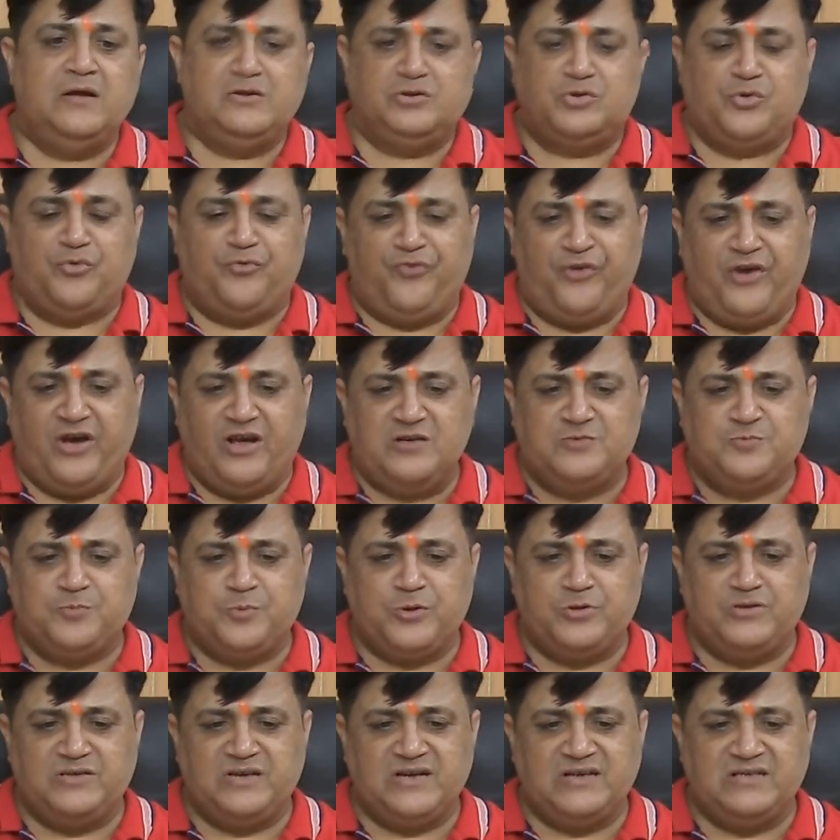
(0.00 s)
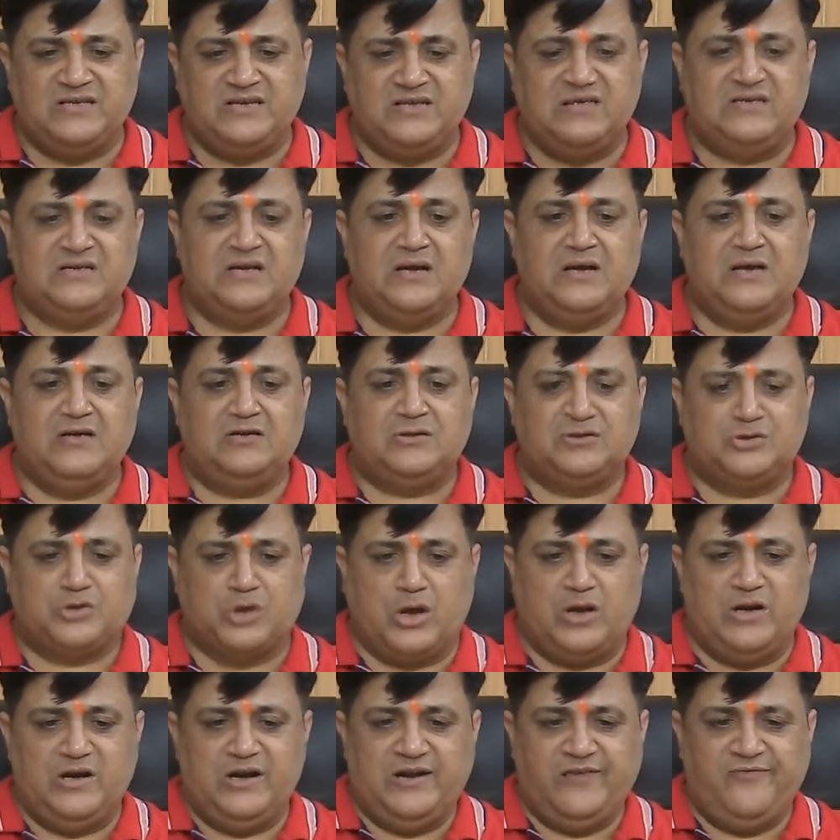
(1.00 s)
So first process is
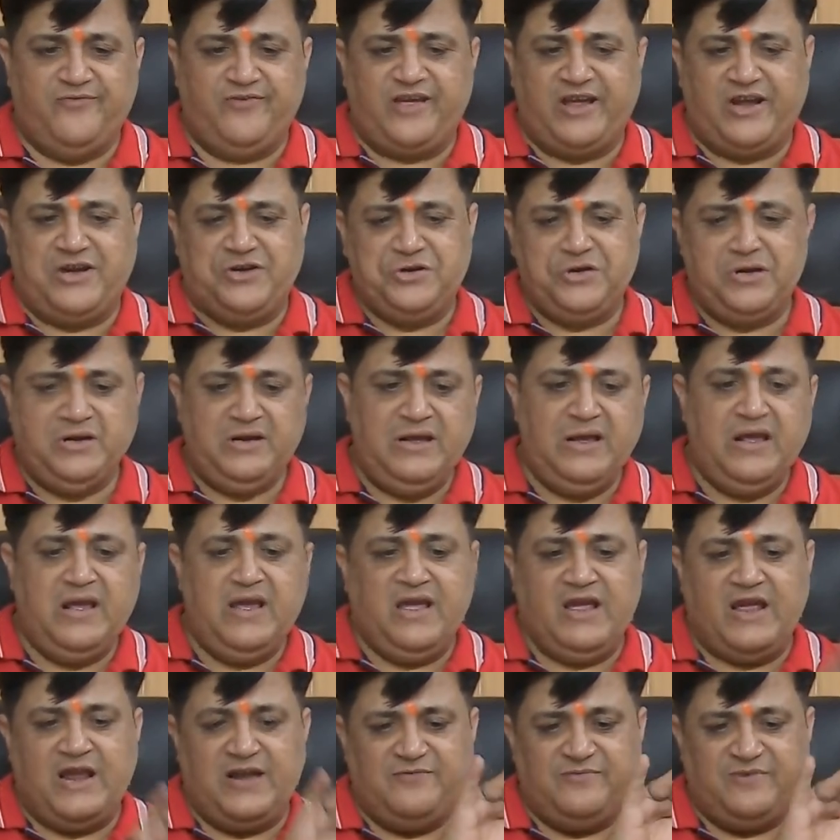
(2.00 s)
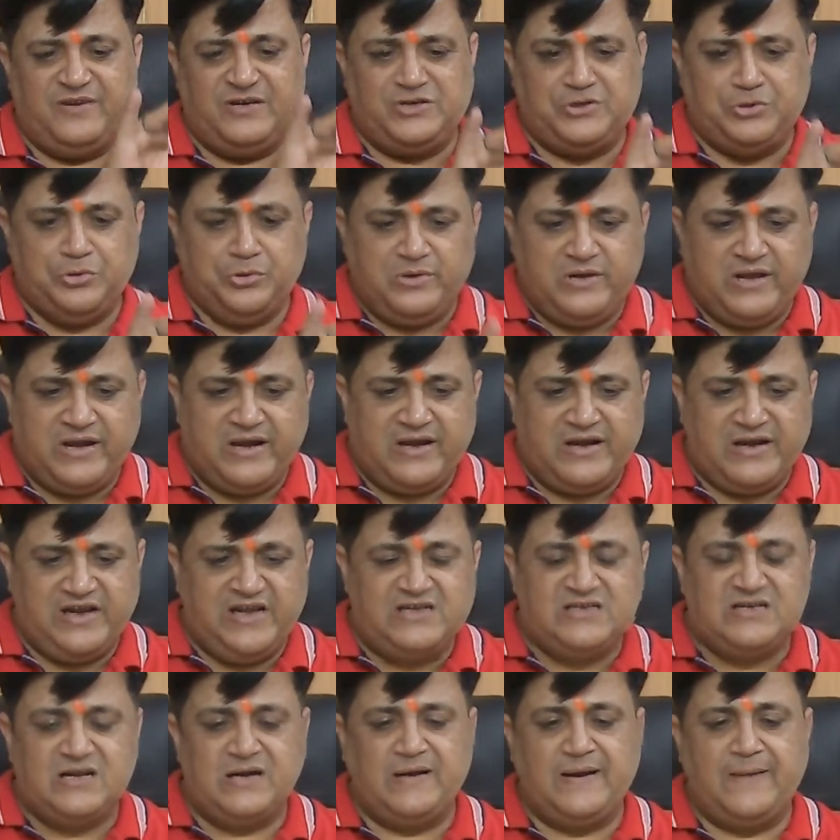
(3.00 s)
solidification, in which you
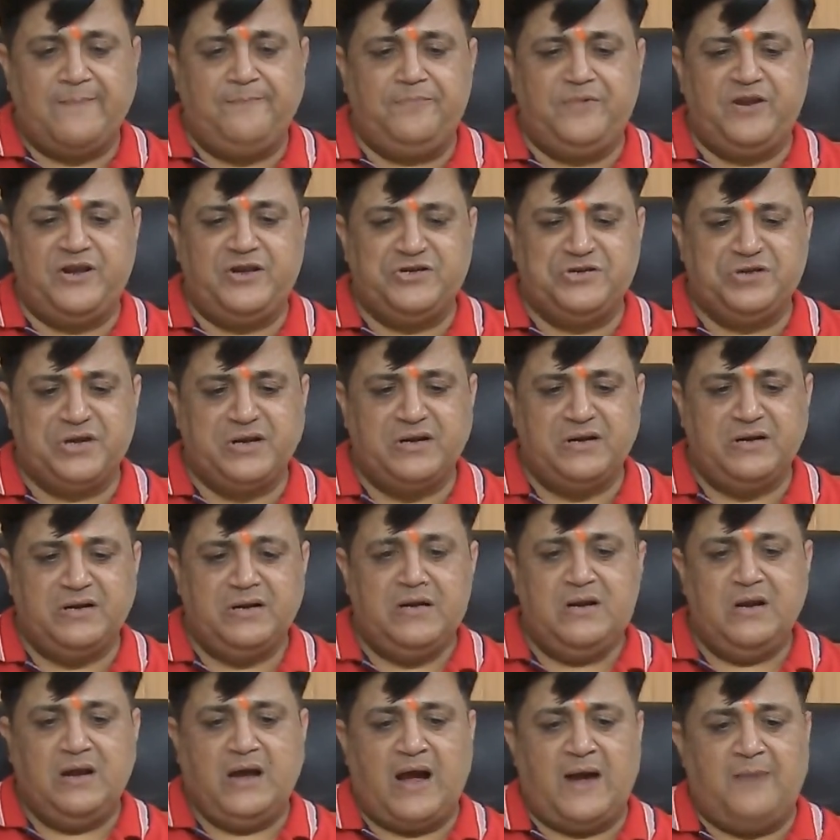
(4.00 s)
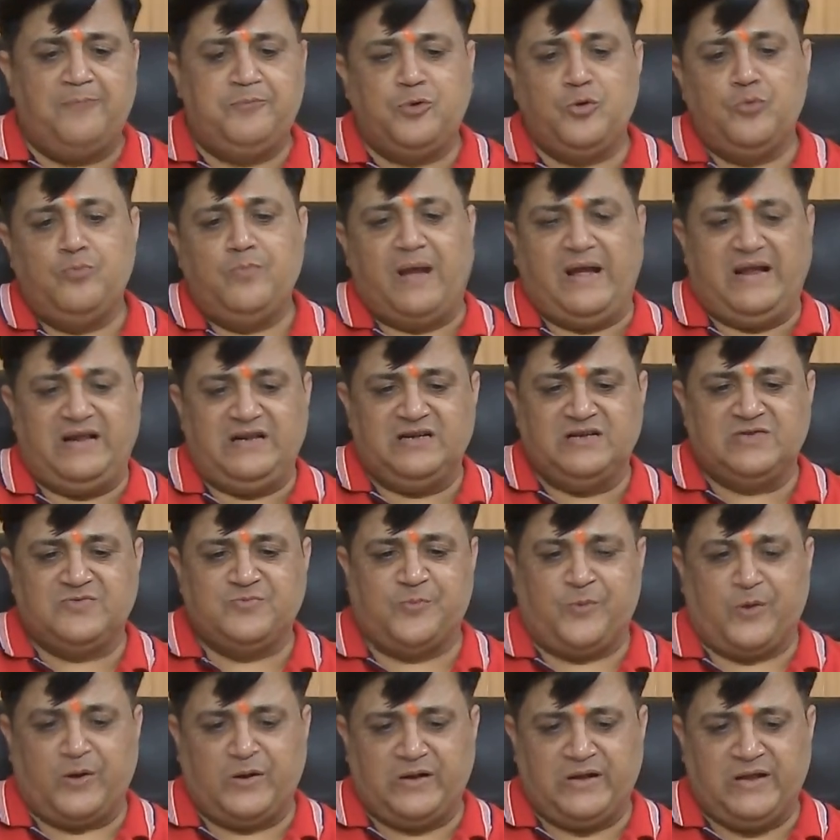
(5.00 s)
decrease the temperature up to minus
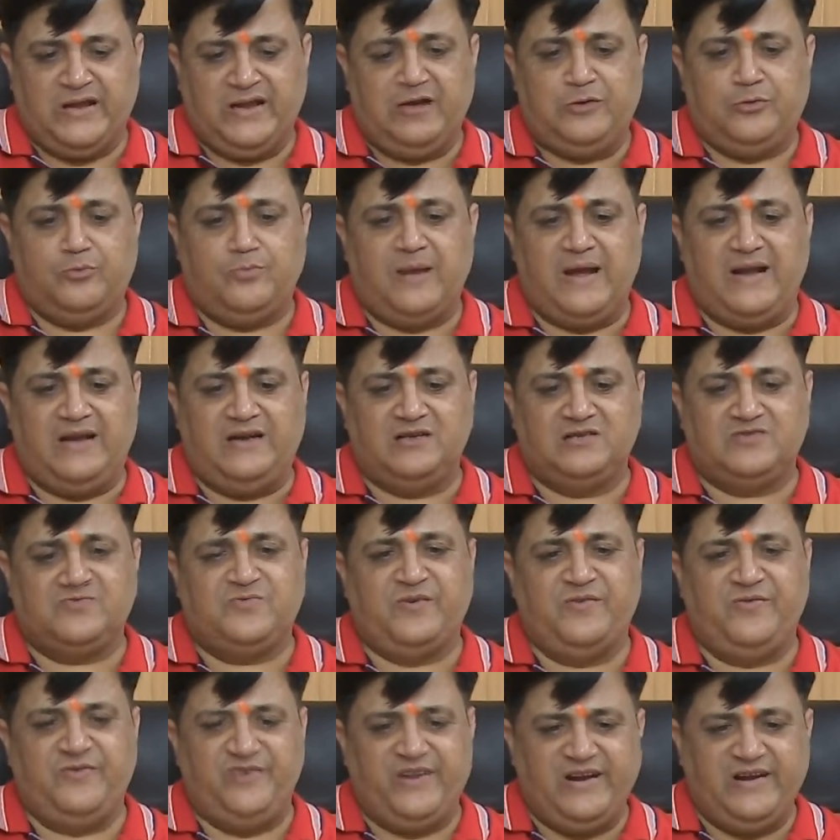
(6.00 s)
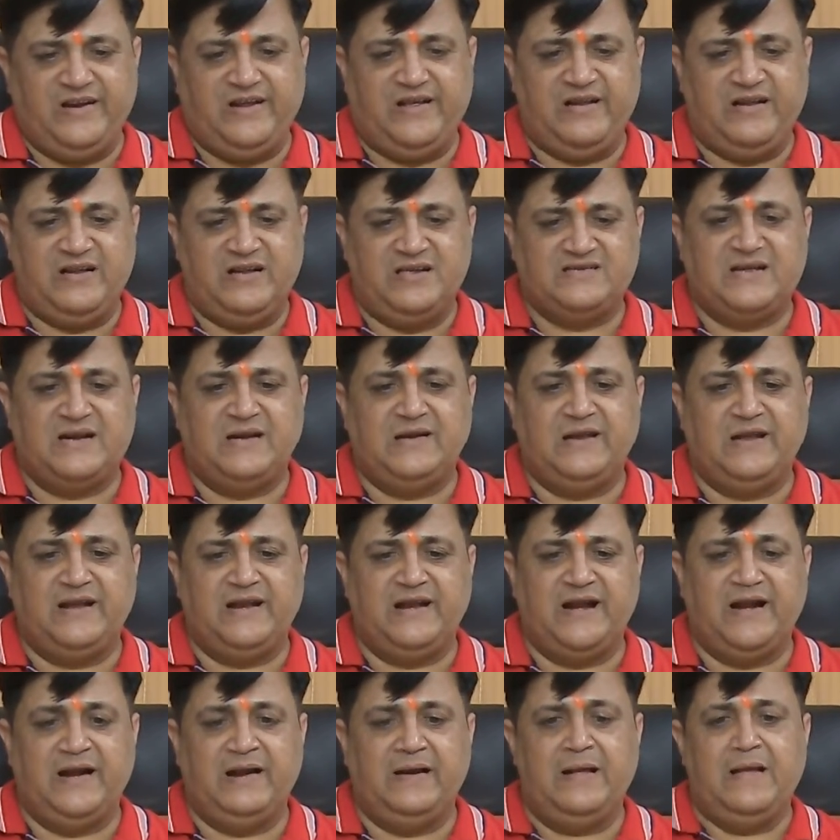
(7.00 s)
40 to minus 50 degrees
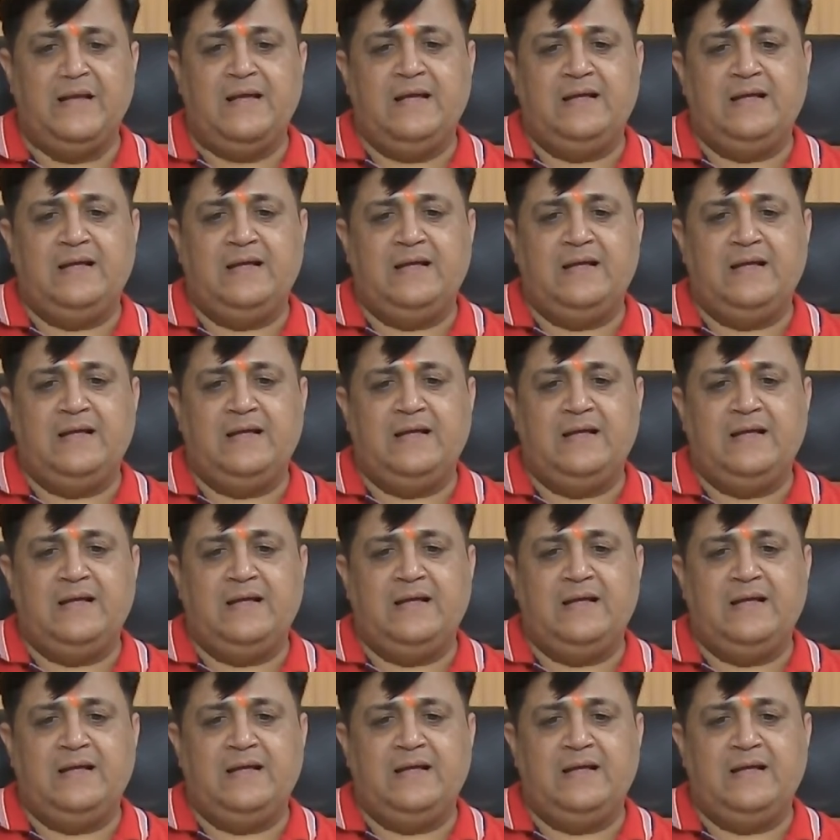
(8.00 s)
centigrade.